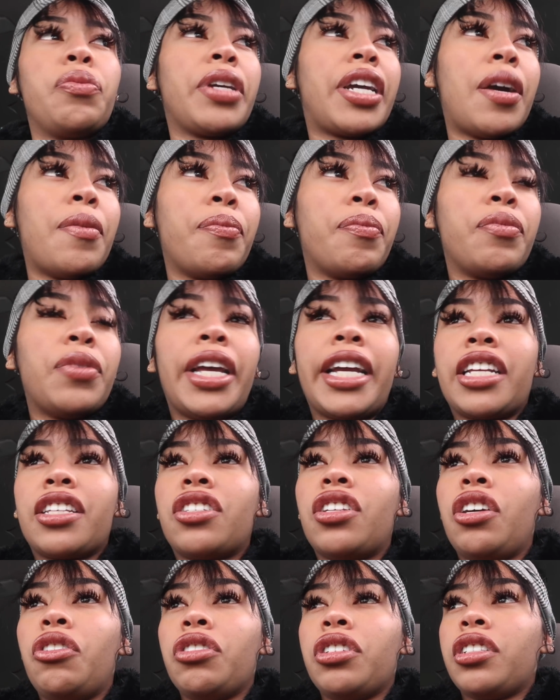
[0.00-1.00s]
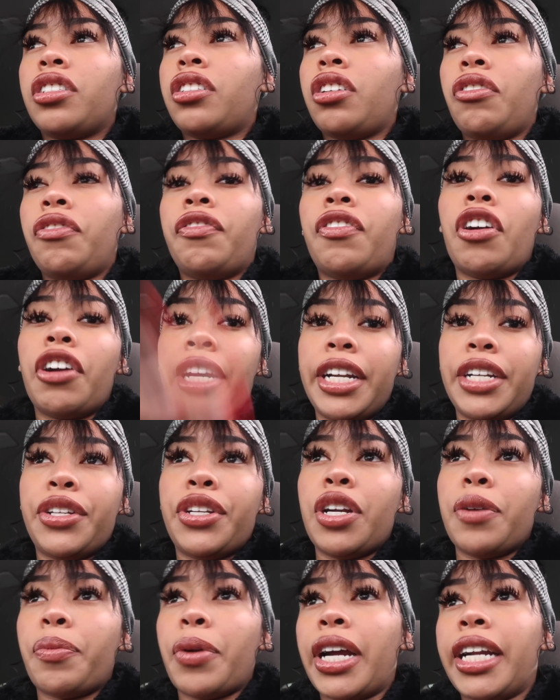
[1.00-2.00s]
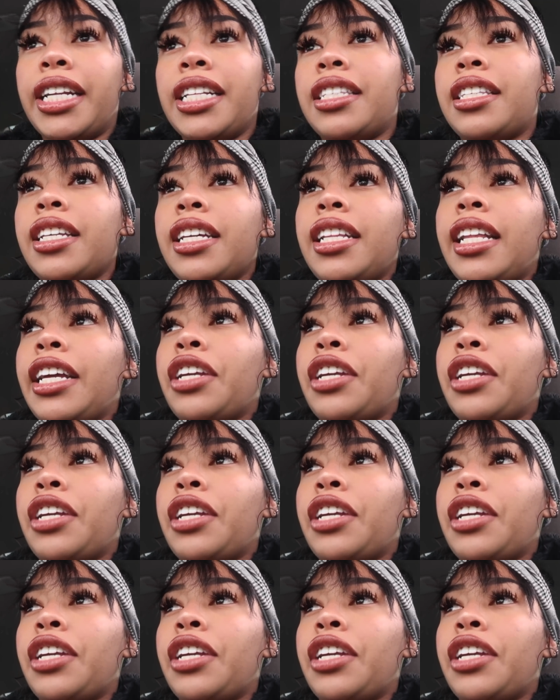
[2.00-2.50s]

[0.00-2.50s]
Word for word: become like so so far into your pregnancy,